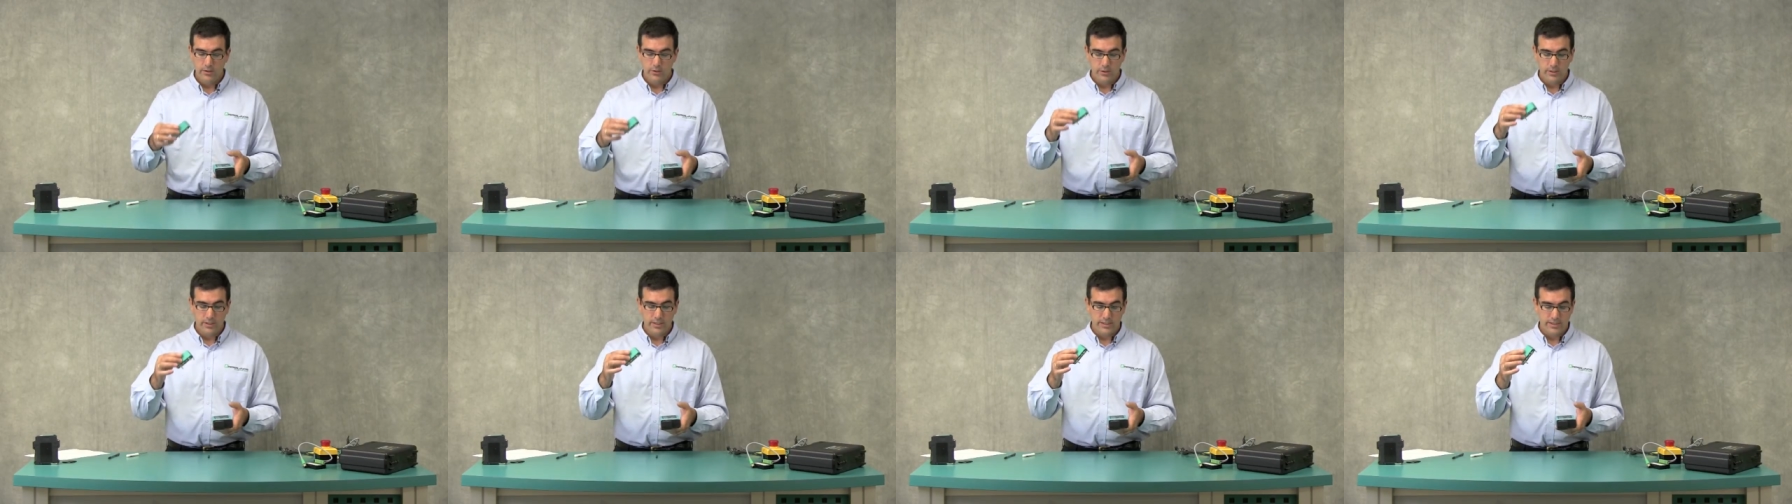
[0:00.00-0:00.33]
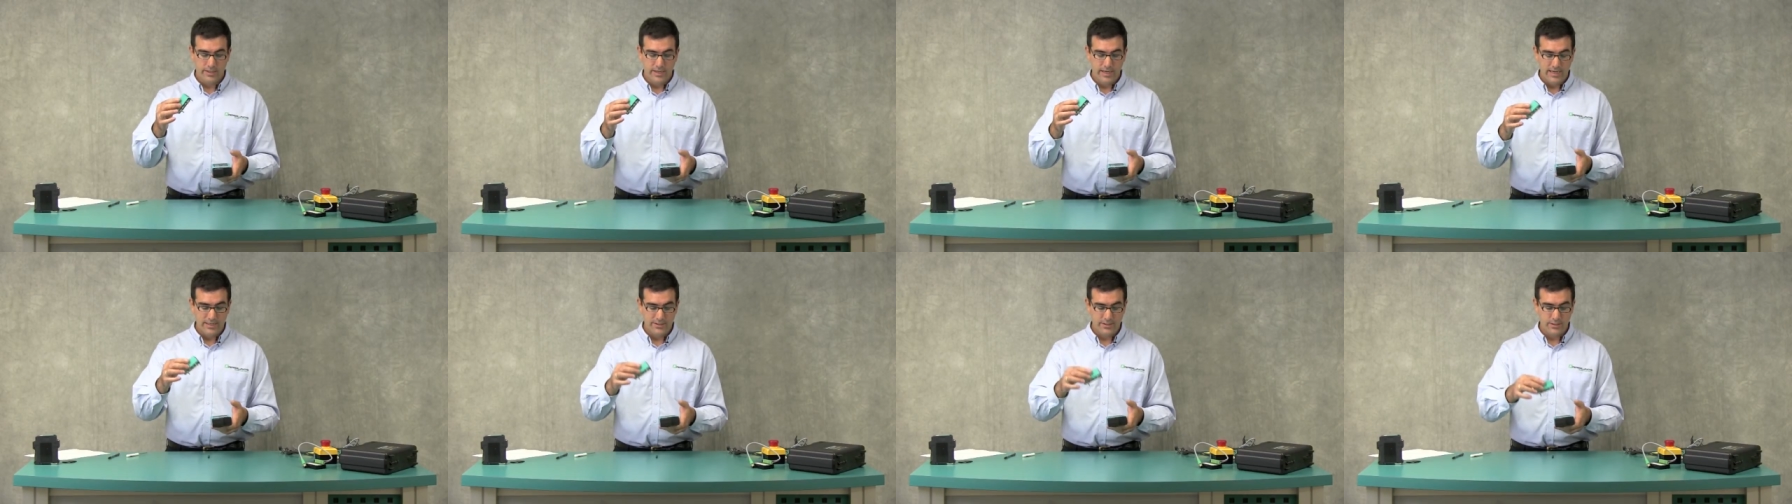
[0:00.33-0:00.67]
You can
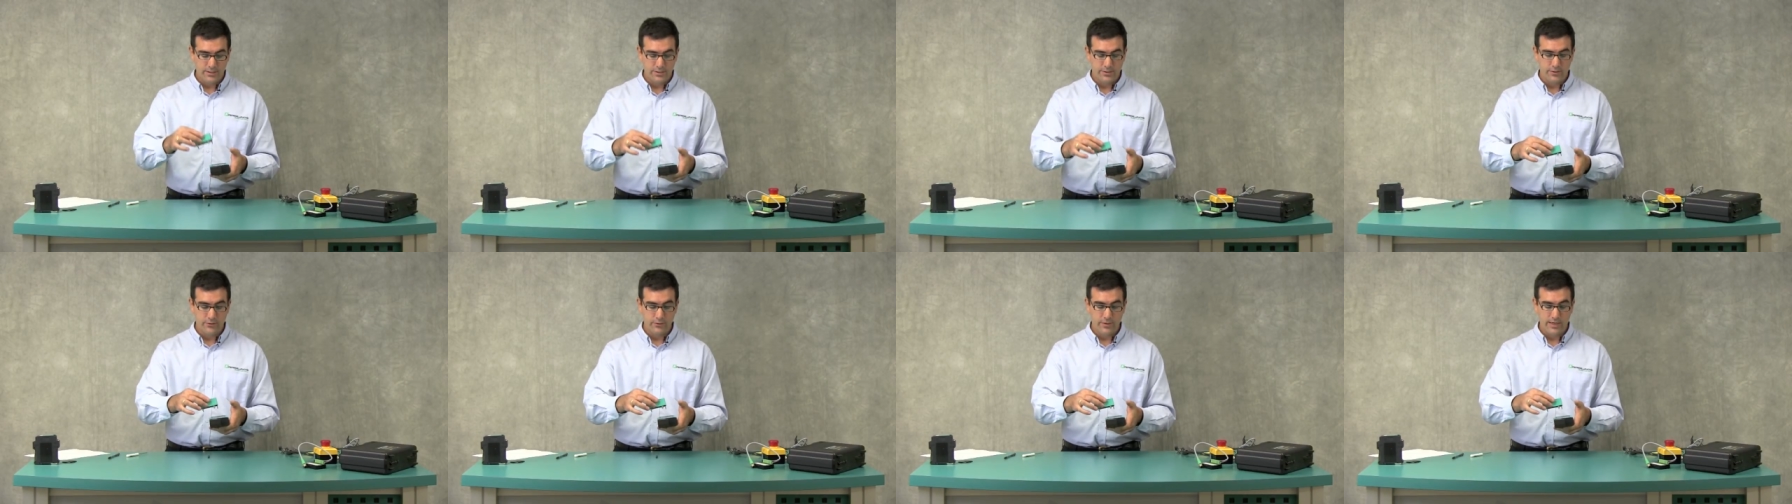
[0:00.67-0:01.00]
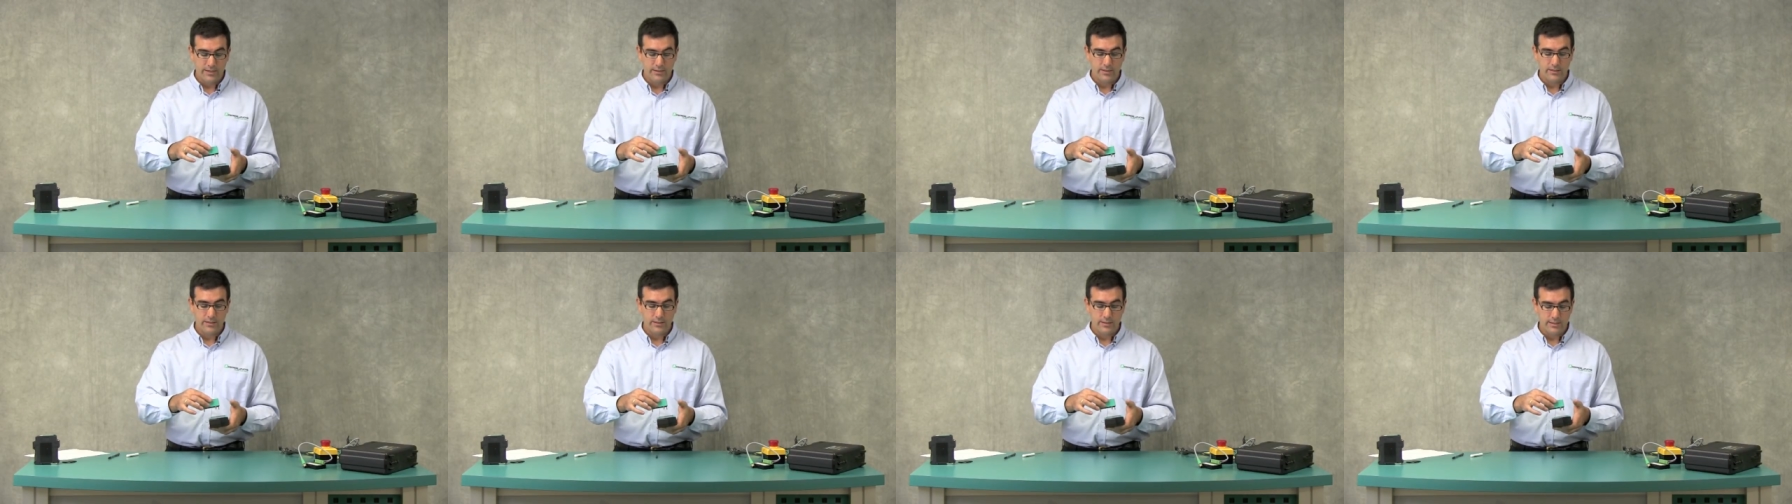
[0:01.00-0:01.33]
attach these
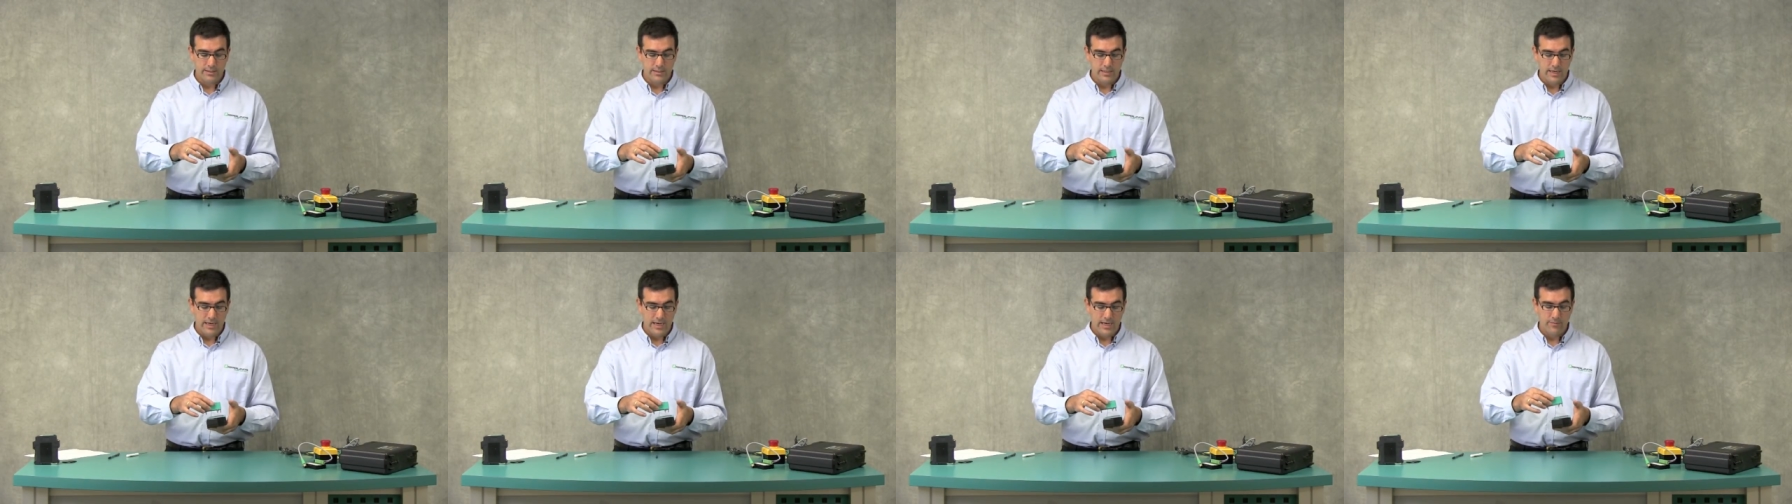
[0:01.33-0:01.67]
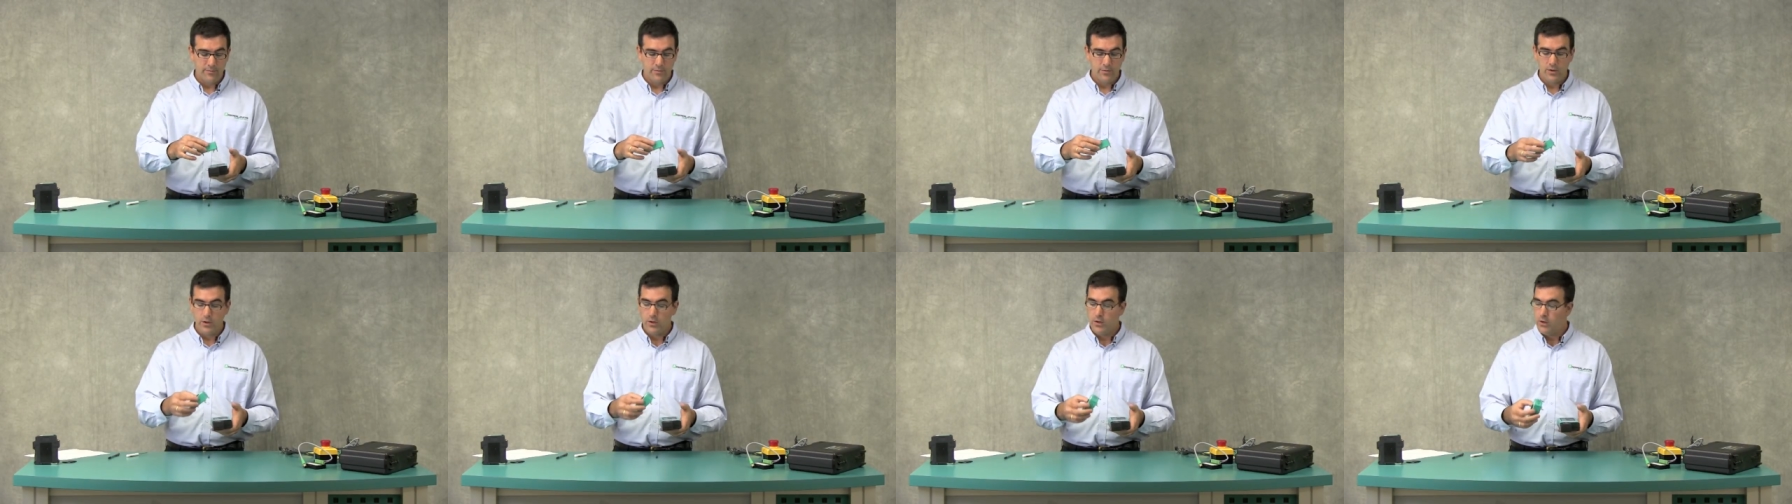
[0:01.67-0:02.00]
directly to the
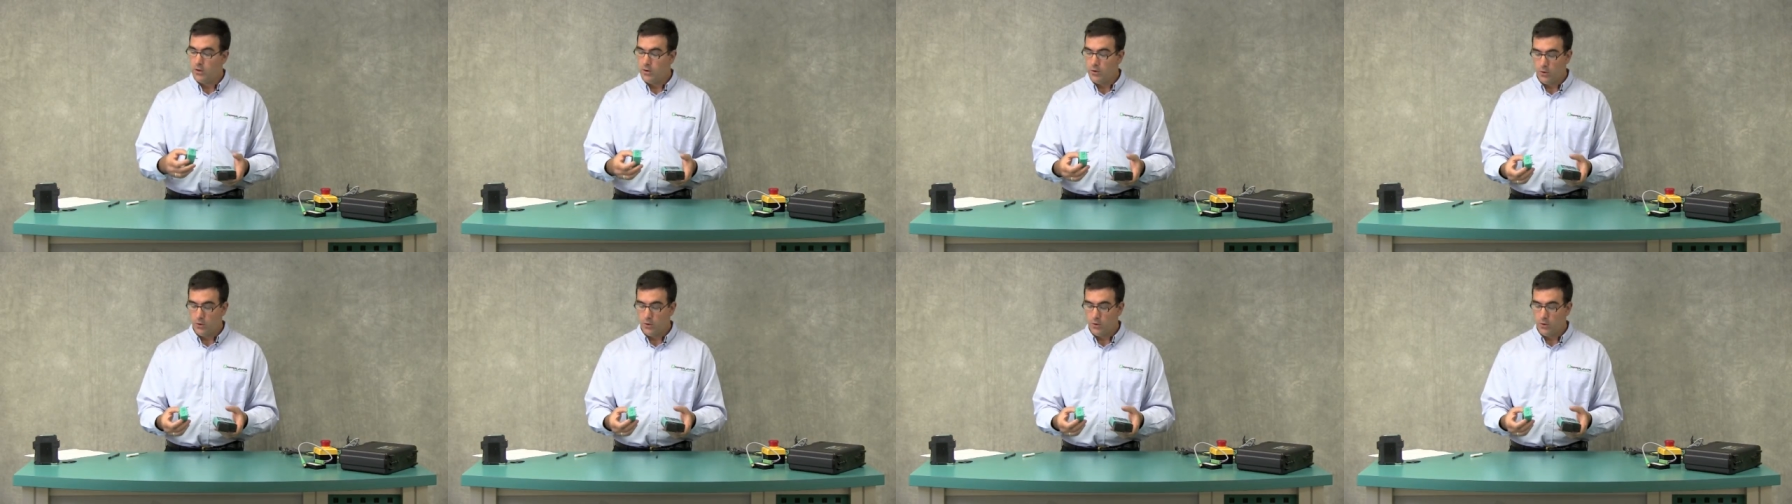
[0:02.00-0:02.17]
top,